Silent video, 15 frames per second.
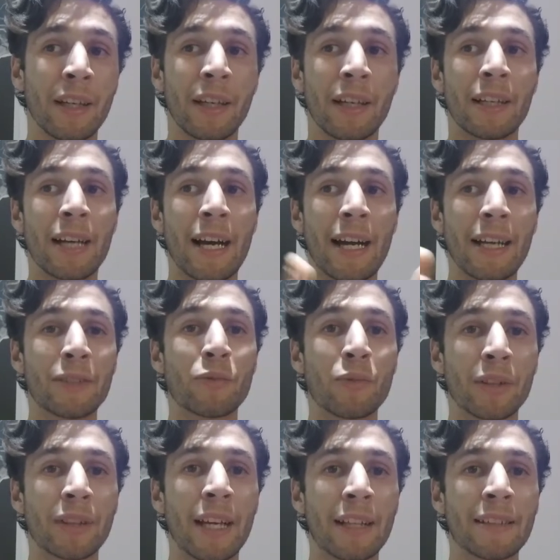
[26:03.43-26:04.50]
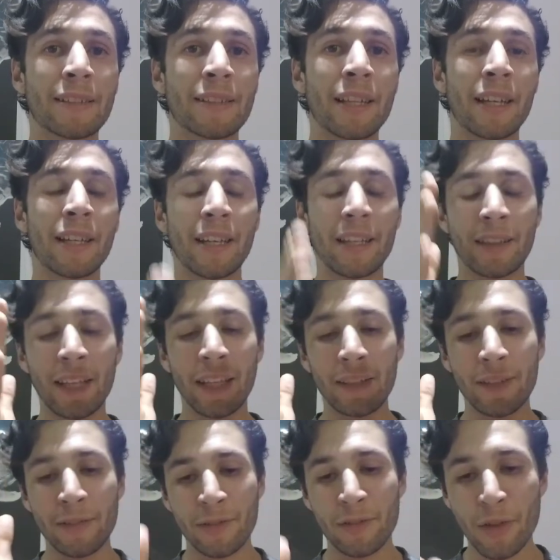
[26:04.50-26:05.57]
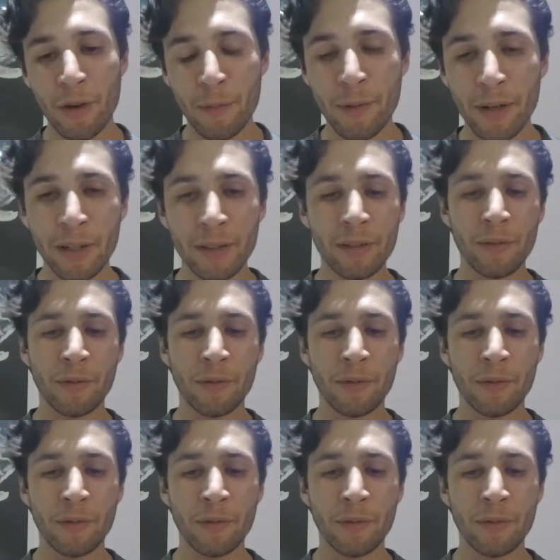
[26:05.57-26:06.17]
Guys, with that said, thank you so much